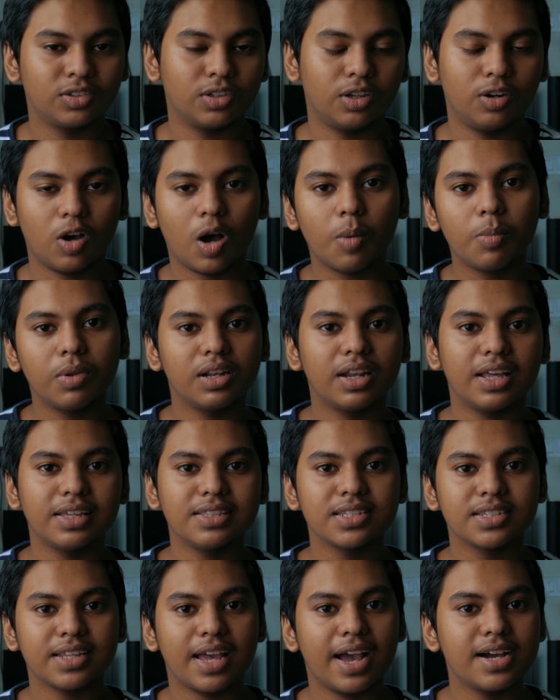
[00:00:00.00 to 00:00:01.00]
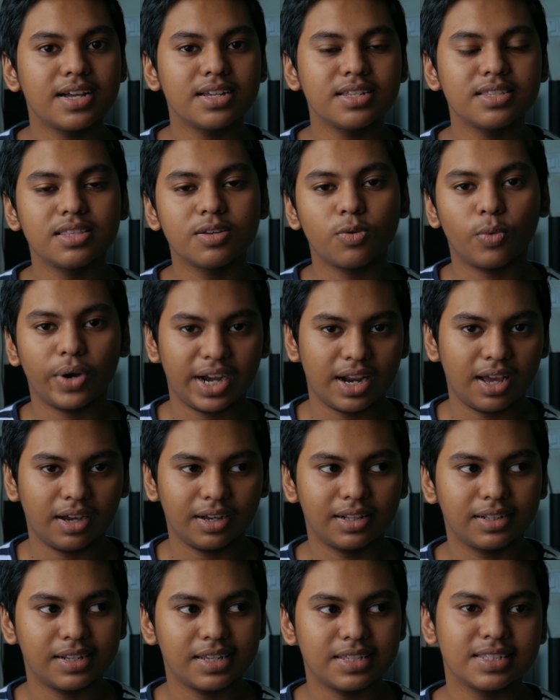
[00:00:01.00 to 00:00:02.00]
to the normal lens and the wide
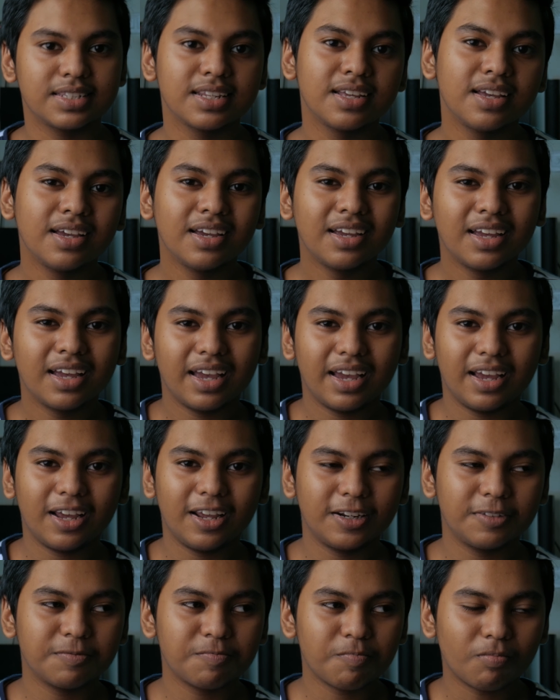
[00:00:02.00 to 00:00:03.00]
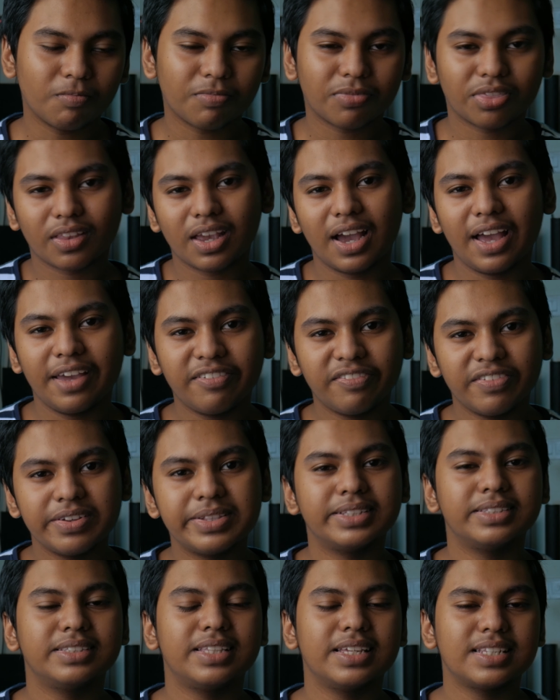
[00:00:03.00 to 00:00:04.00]
angle lens. And I
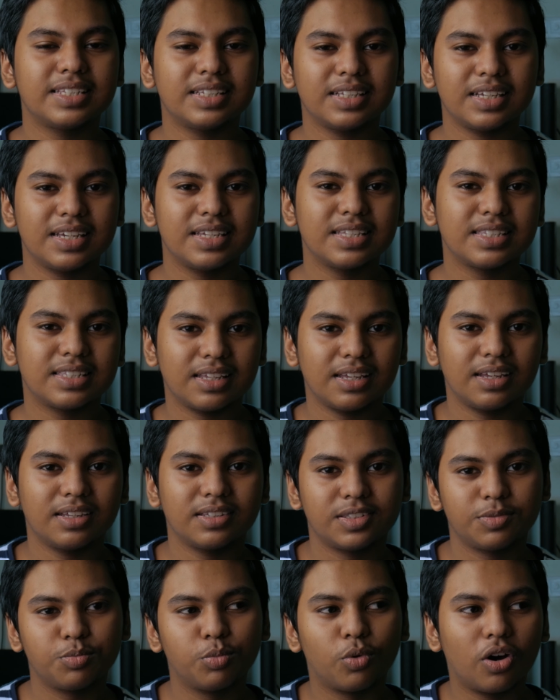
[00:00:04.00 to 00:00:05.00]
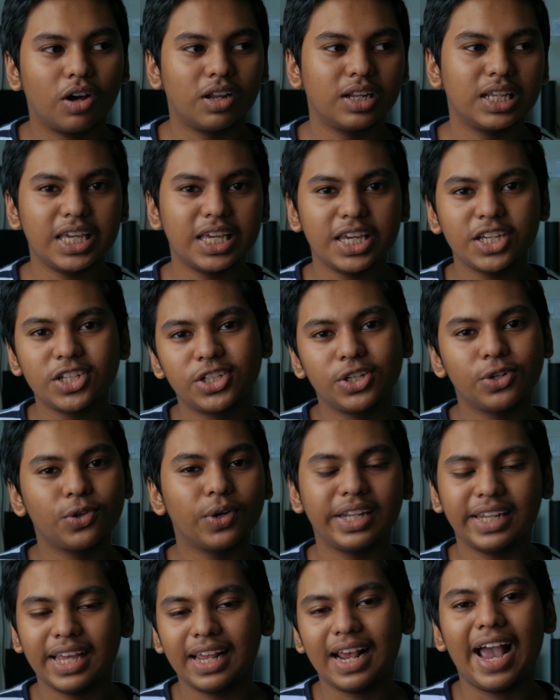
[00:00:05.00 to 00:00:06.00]
feel this is a small issue
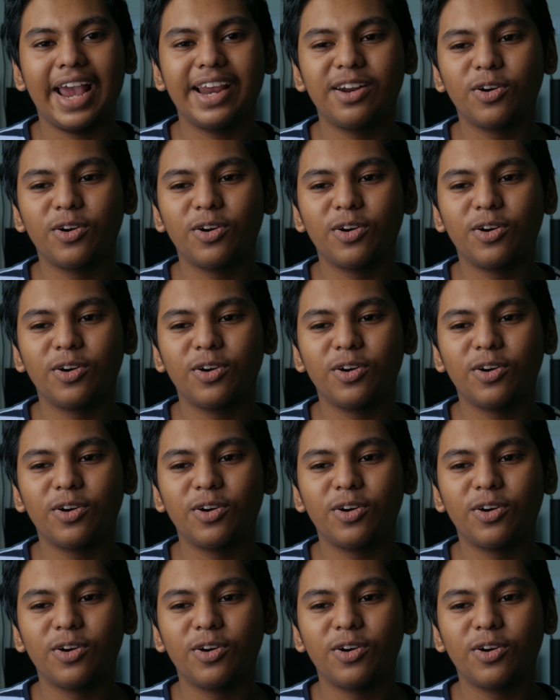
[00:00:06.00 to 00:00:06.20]
and that I